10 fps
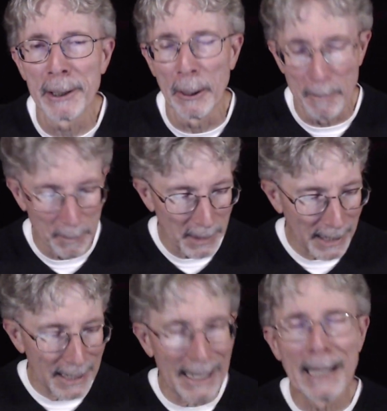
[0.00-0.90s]
So
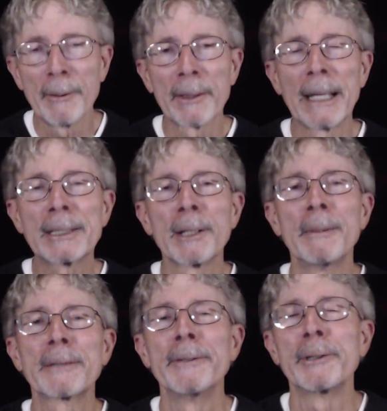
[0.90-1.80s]
anyway, thanks so
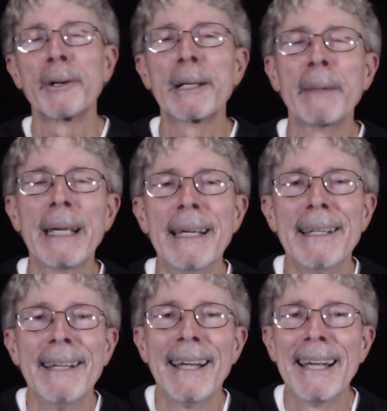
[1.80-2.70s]
much for joining me.
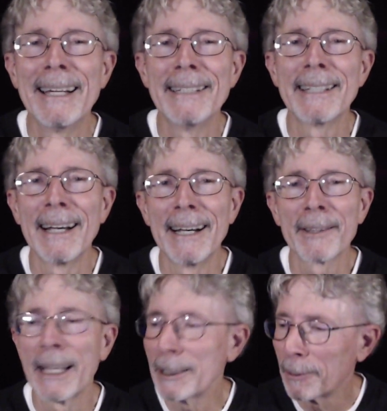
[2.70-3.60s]
And
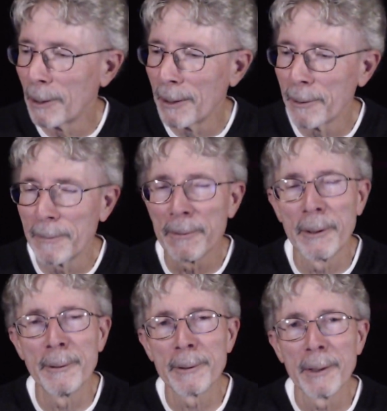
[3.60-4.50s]
thanks to all of
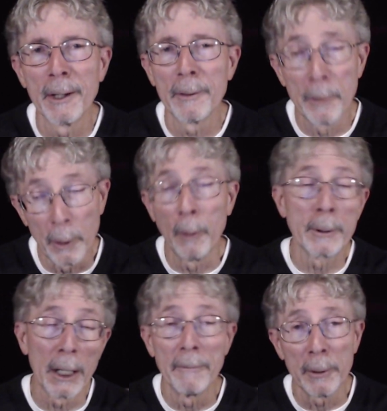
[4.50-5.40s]

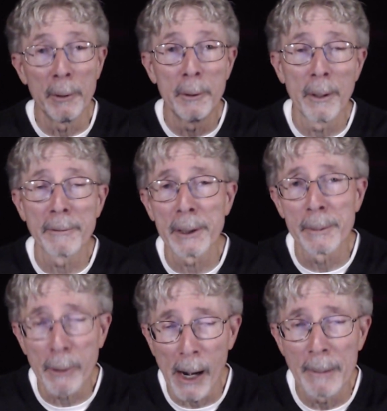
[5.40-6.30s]
those of you who have
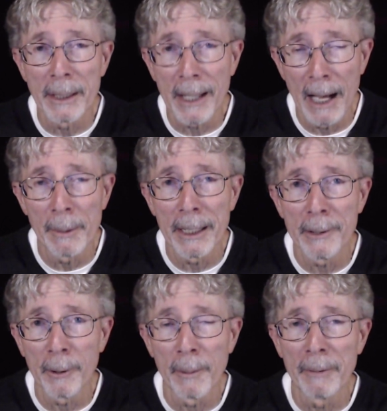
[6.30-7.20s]
subscribed and
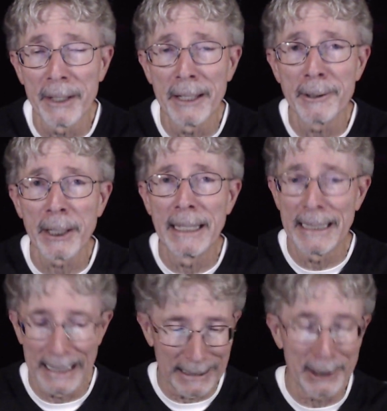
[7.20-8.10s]
commented to all my videos.
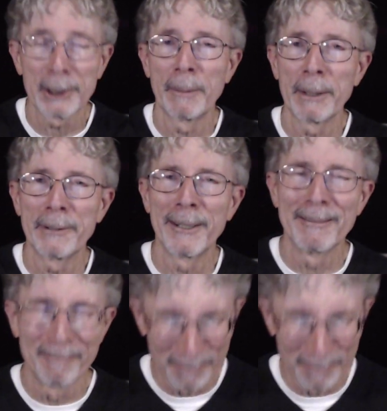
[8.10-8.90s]
And let's jump into it.